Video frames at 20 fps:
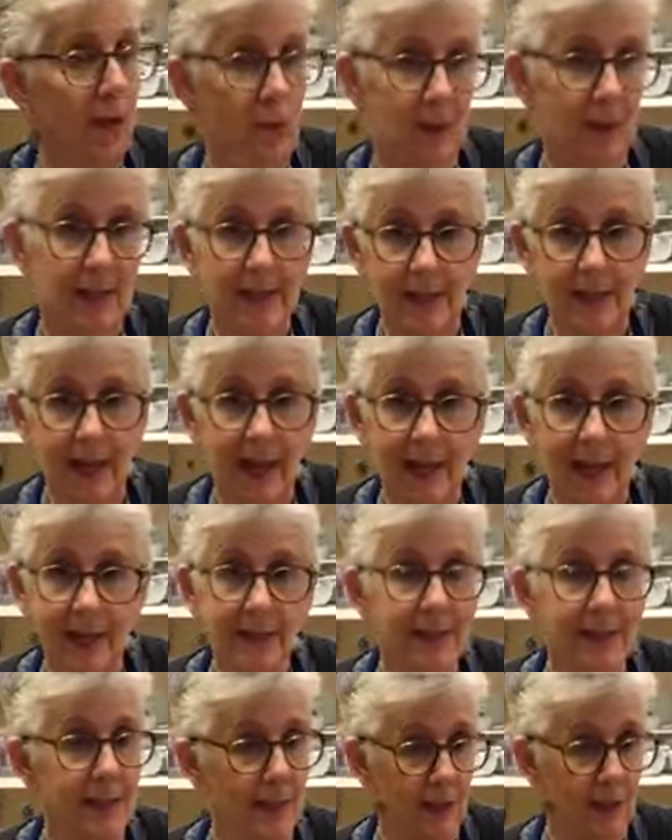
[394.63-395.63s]
pan with
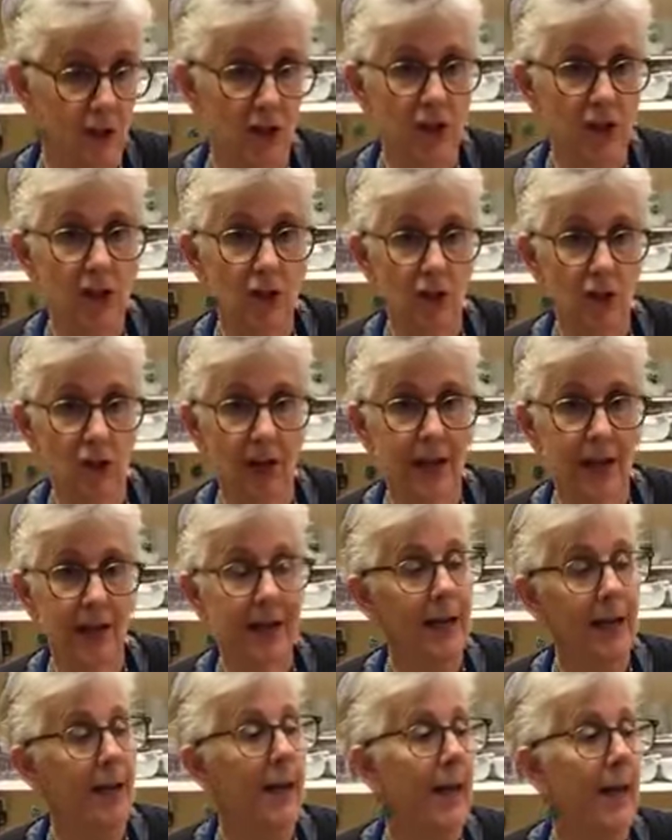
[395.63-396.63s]
sides is a sheet
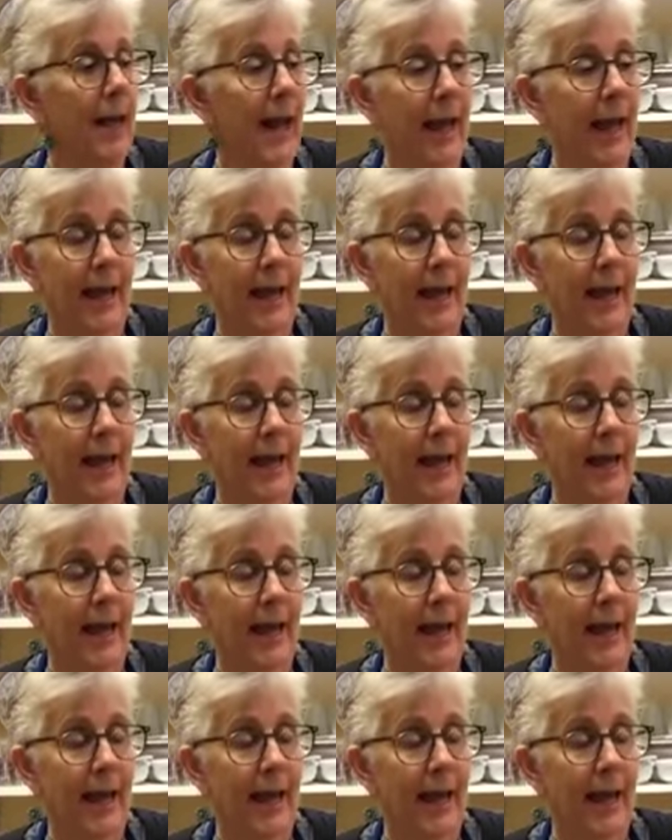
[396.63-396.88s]
tray,